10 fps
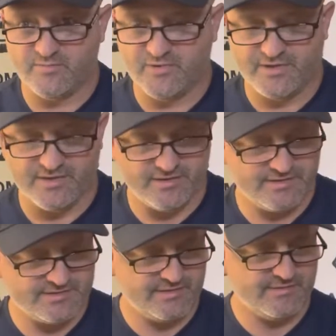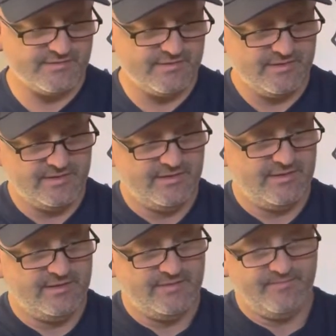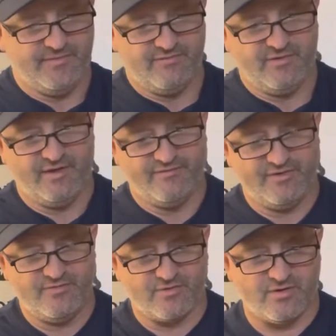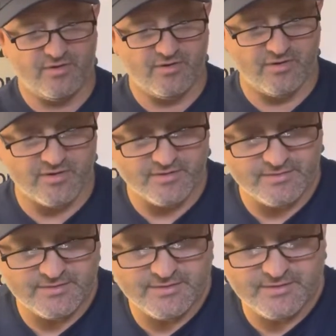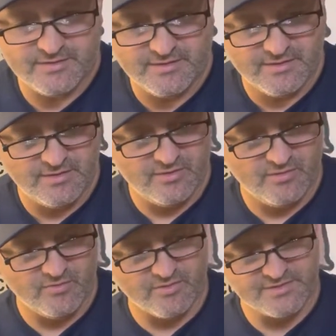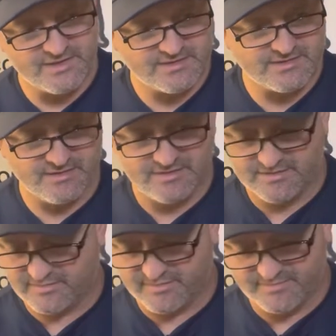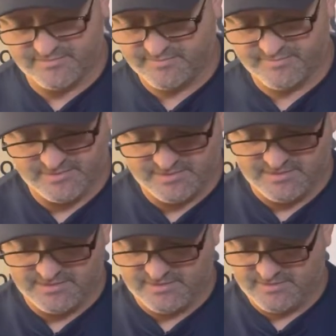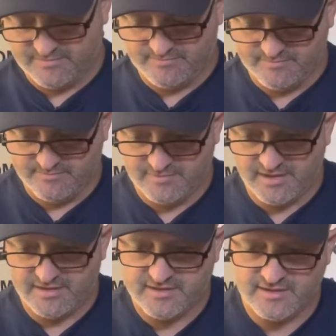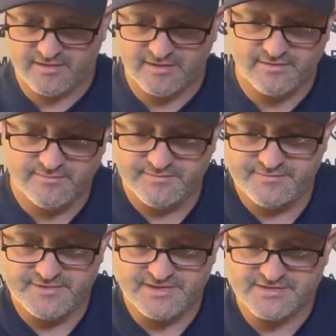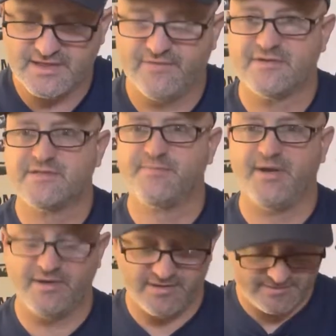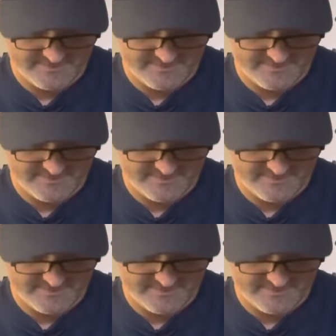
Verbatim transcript: way. So if you have a newer car or a Tesla or anything that doesn't have a spare,